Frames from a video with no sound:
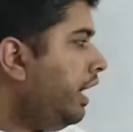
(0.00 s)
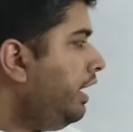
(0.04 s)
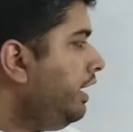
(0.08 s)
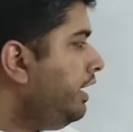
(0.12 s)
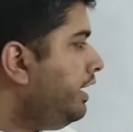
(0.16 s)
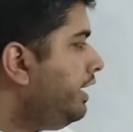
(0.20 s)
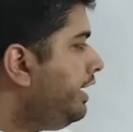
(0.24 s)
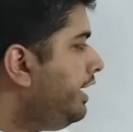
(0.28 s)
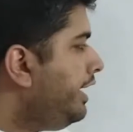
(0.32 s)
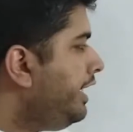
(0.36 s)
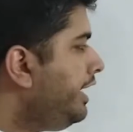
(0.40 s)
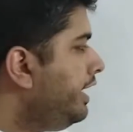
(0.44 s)

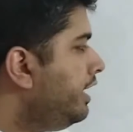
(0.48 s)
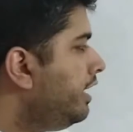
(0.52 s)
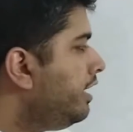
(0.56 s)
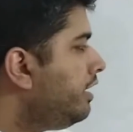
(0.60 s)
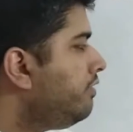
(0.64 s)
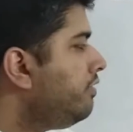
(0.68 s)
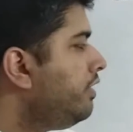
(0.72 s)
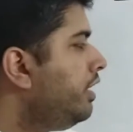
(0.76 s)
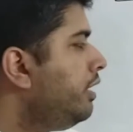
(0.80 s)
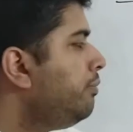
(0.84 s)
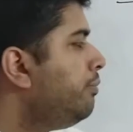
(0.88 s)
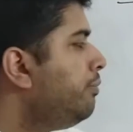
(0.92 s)
And
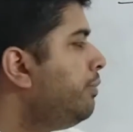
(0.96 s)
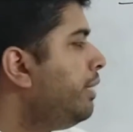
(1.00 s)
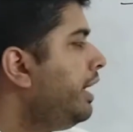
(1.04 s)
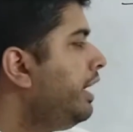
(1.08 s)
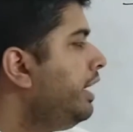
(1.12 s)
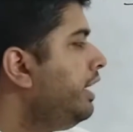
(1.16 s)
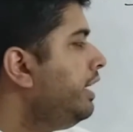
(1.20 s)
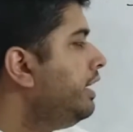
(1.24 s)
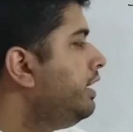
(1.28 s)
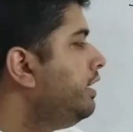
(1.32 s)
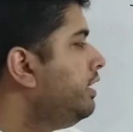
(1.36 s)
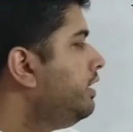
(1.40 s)
dealer will
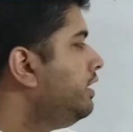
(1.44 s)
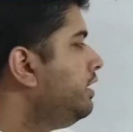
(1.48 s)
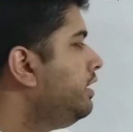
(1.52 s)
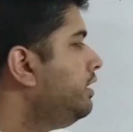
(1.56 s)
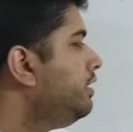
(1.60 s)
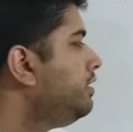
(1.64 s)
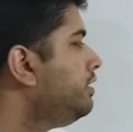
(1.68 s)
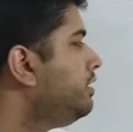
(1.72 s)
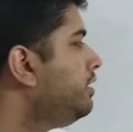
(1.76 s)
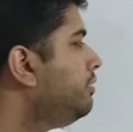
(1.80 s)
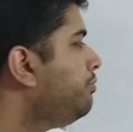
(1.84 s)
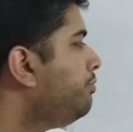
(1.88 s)
buy
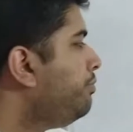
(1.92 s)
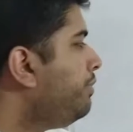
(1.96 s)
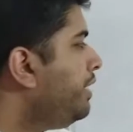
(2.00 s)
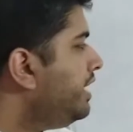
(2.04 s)
the